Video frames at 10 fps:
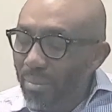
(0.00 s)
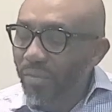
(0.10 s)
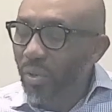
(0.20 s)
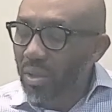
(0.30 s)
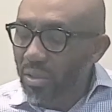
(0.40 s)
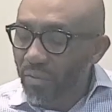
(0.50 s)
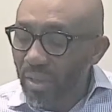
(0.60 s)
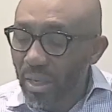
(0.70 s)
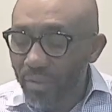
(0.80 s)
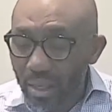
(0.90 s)
focus of
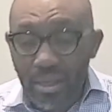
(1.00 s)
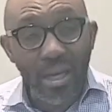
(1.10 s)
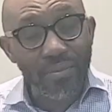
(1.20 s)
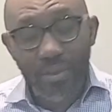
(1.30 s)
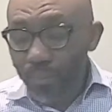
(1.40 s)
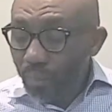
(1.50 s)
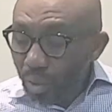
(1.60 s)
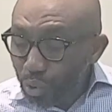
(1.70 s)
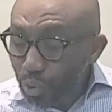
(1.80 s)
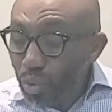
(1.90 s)
our lives
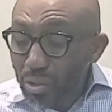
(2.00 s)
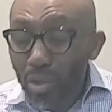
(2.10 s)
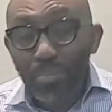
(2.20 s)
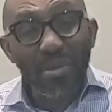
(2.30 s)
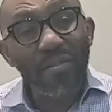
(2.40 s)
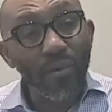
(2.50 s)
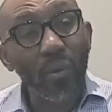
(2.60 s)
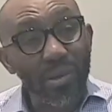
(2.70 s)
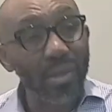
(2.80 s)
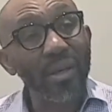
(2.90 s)
should not be
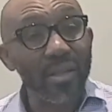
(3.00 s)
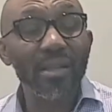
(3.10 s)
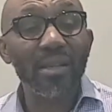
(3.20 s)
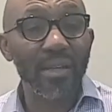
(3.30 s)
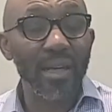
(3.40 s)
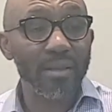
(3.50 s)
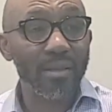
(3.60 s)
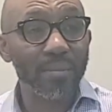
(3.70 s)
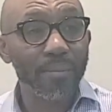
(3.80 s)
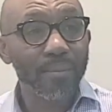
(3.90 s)
focused on earthly things.
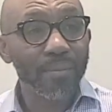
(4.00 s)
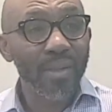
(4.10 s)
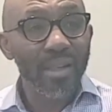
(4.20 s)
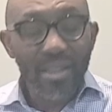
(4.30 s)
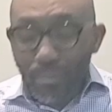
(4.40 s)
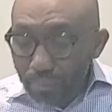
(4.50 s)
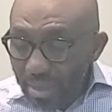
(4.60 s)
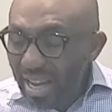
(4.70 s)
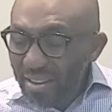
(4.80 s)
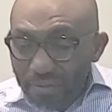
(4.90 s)
The
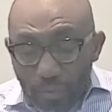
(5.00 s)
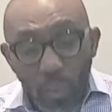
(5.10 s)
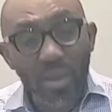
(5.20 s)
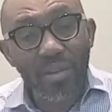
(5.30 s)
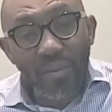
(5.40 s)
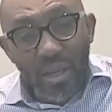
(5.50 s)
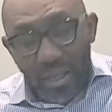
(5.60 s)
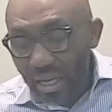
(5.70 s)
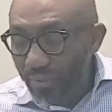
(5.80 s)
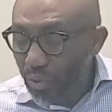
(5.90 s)
main focus of our
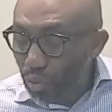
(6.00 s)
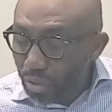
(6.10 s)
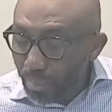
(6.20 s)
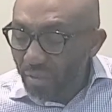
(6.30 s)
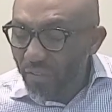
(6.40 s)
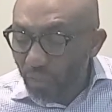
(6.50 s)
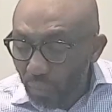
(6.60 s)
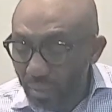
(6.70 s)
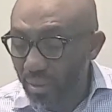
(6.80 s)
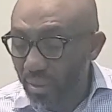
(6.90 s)
lives should not be
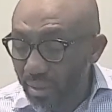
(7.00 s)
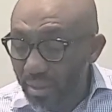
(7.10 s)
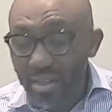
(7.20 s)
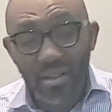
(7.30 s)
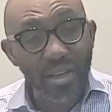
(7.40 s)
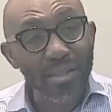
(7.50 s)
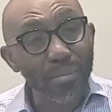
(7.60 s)
focused on earthly things, but